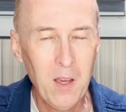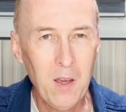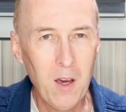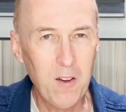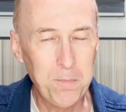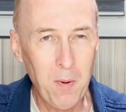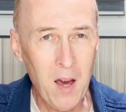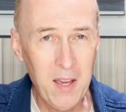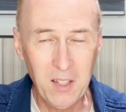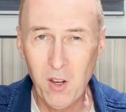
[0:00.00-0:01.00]
of
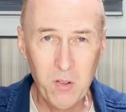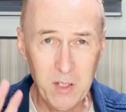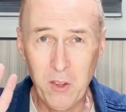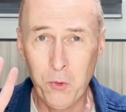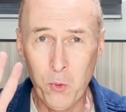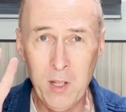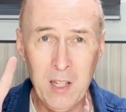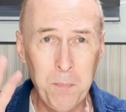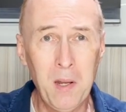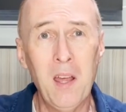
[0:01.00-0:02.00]
buying only 3
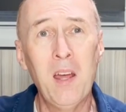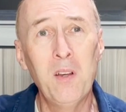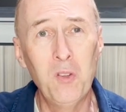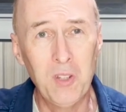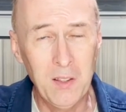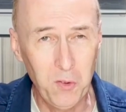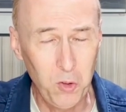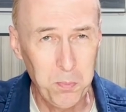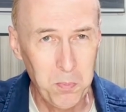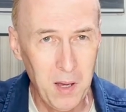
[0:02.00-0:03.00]
bananas at the
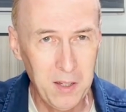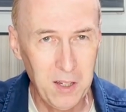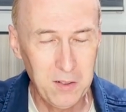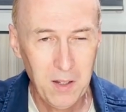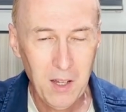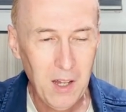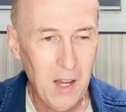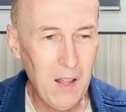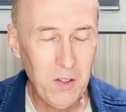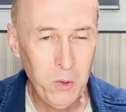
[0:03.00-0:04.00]
supermarket,
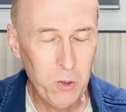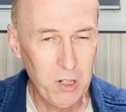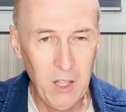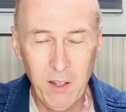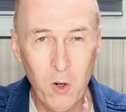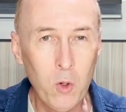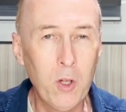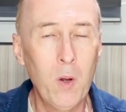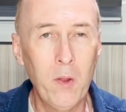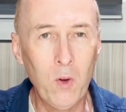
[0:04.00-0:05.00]
and then usually they all
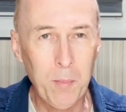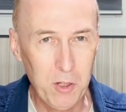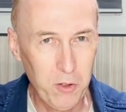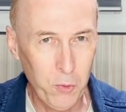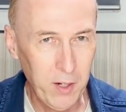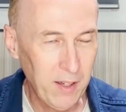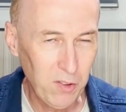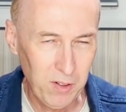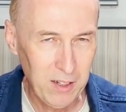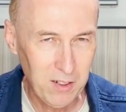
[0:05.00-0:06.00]
go in the rubbish 3
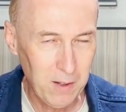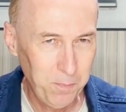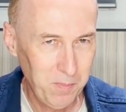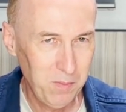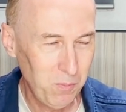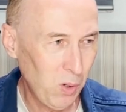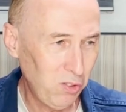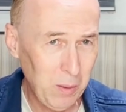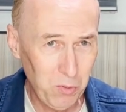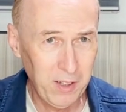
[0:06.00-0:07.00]
days later. What
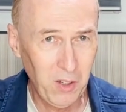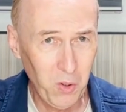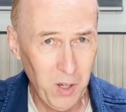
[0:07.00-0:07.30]
seems like a good